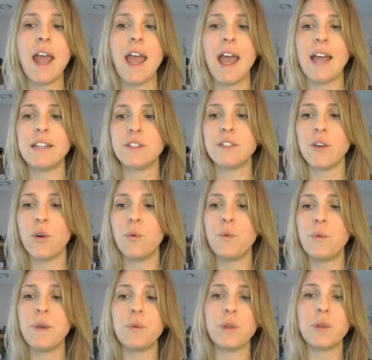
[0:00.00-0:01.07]
And so
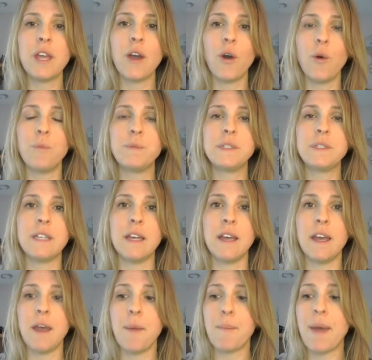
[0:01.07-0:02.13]
we really hope
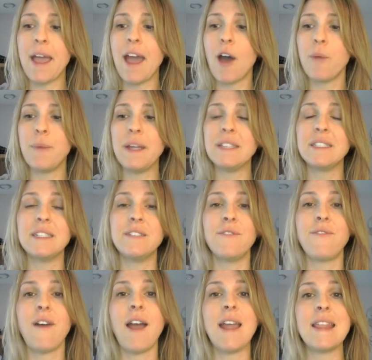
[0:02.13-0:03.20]
to, by helping to
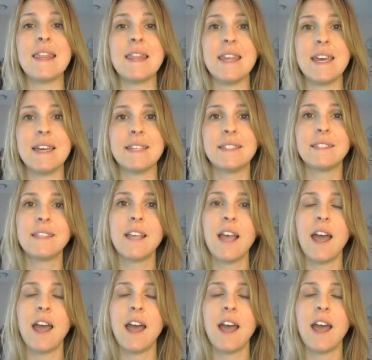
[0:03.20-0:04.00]
define this,